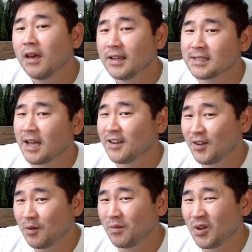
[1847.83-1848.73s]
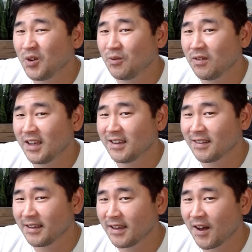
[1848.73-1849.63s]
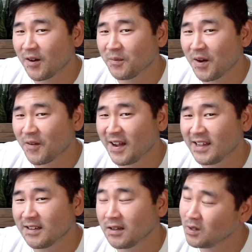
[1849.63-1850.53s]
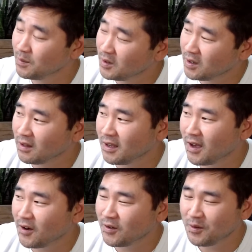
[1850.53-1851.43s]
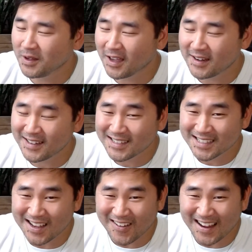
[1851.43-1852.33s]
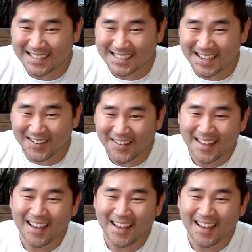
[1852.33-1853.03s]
It's that new moon in Leo, all right? New moon in Leo, new beginnings, all right? So,